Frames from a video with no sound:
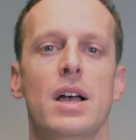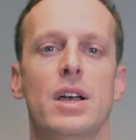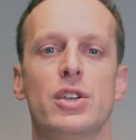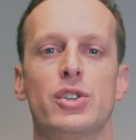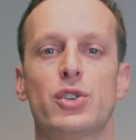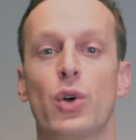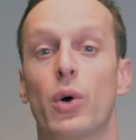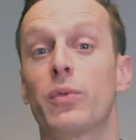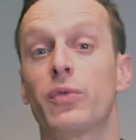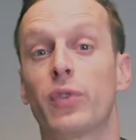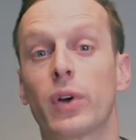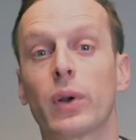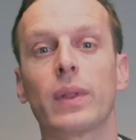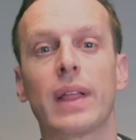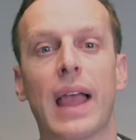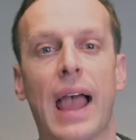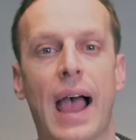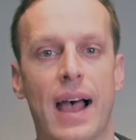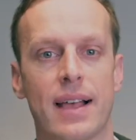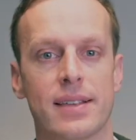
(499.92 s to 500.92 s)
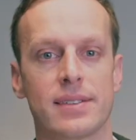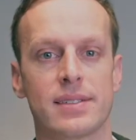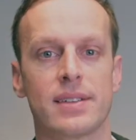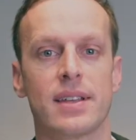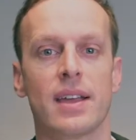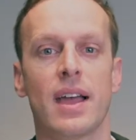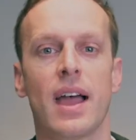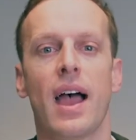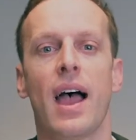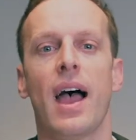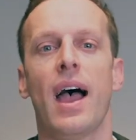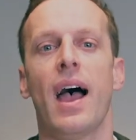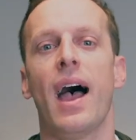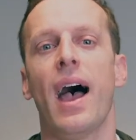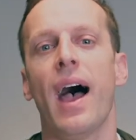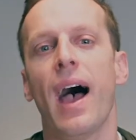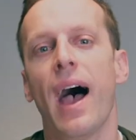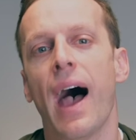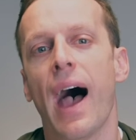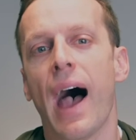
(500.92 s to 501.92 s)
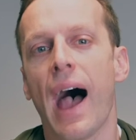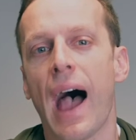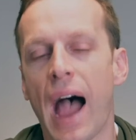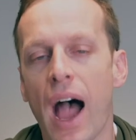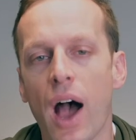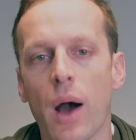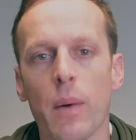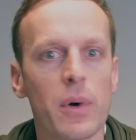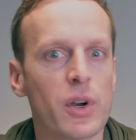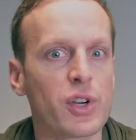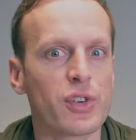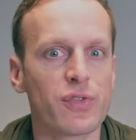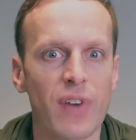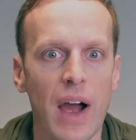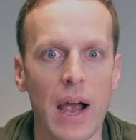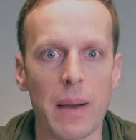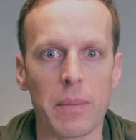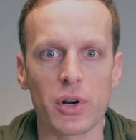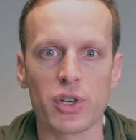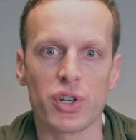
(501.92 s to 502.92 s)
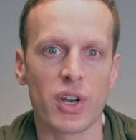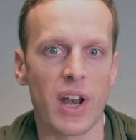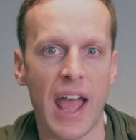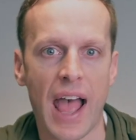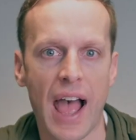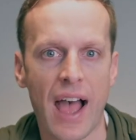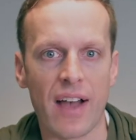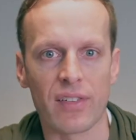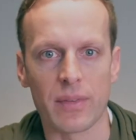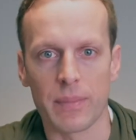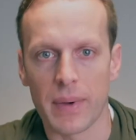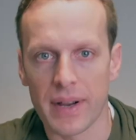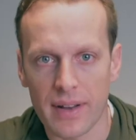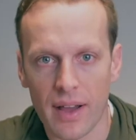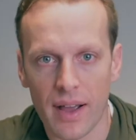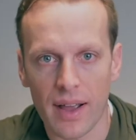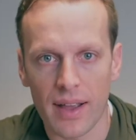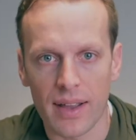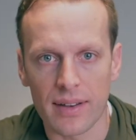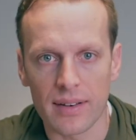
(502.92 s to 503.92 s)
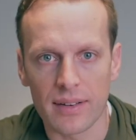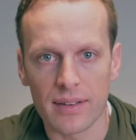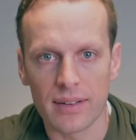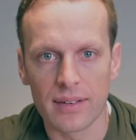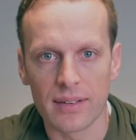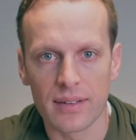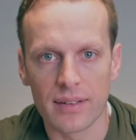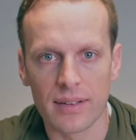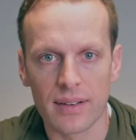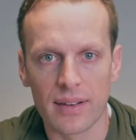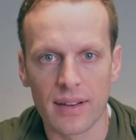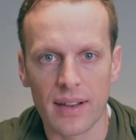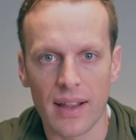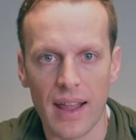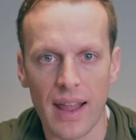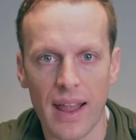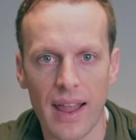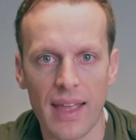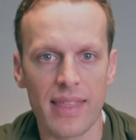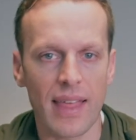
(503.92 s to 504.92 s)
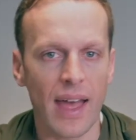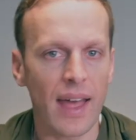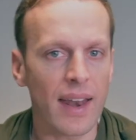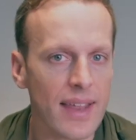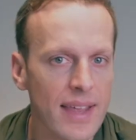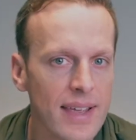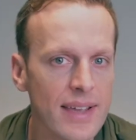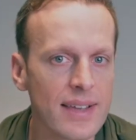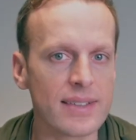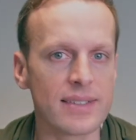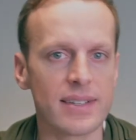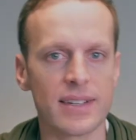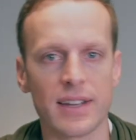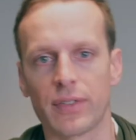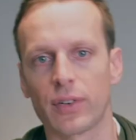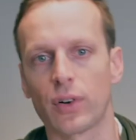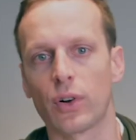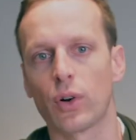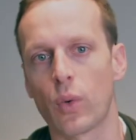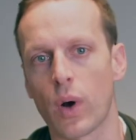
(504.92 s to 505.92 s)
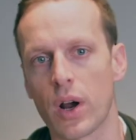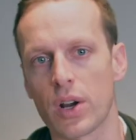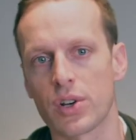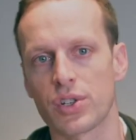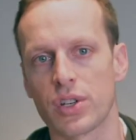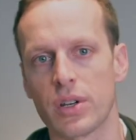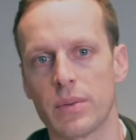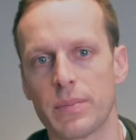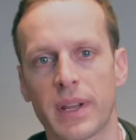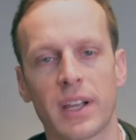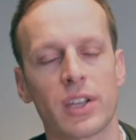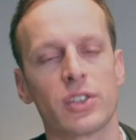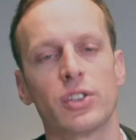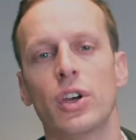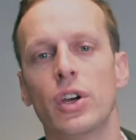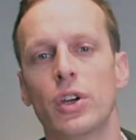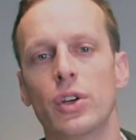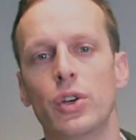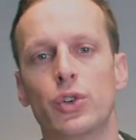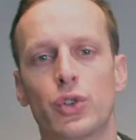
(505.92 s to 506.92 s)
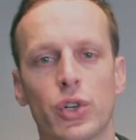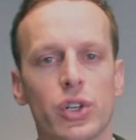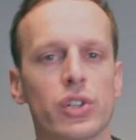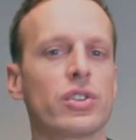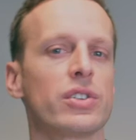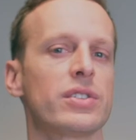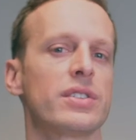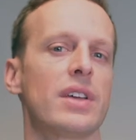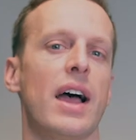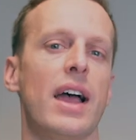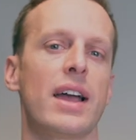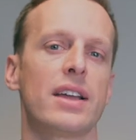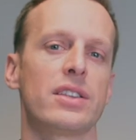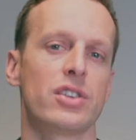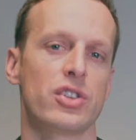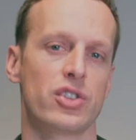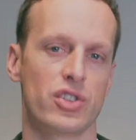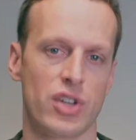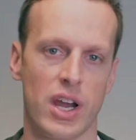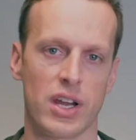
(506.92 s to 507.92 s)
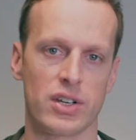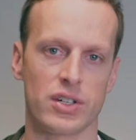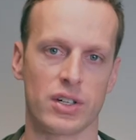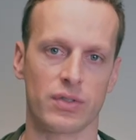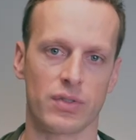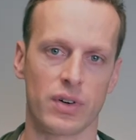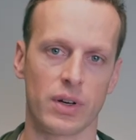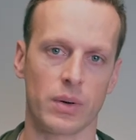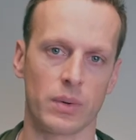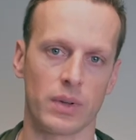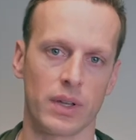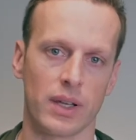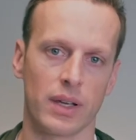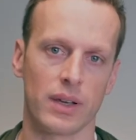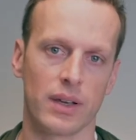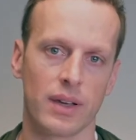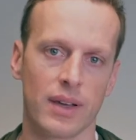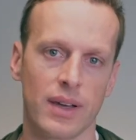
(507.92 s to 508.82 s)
So I'm frequently asked, how much fiber should I have in my diet? And that is a difficult question because nutritional science is changing frequently.